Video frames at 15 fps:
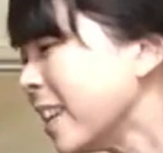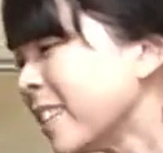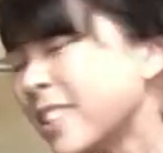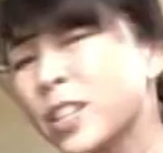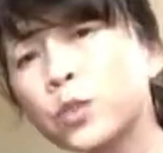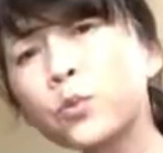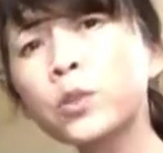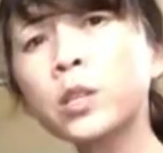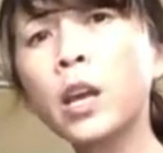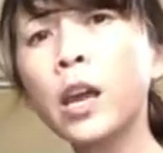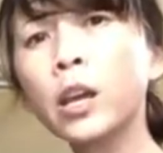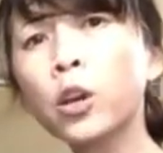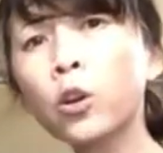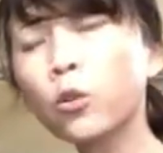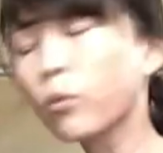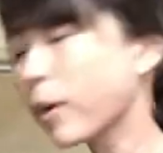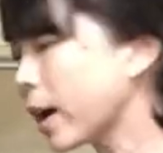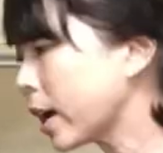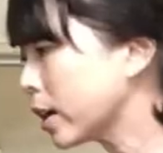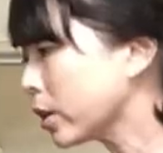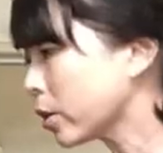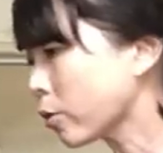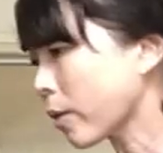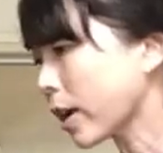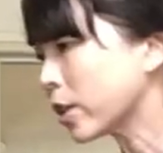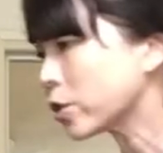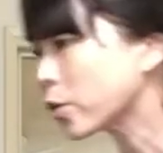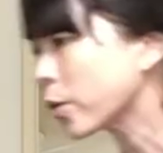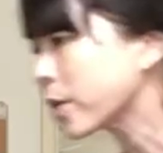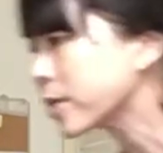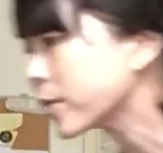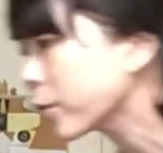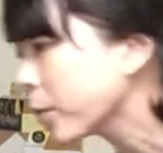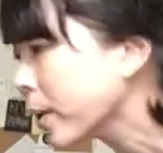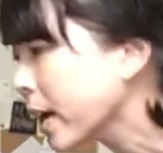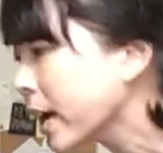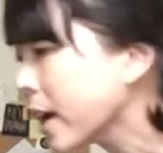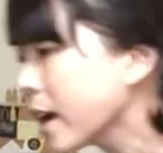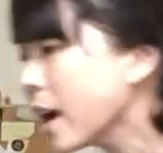This was a great, great choice for me.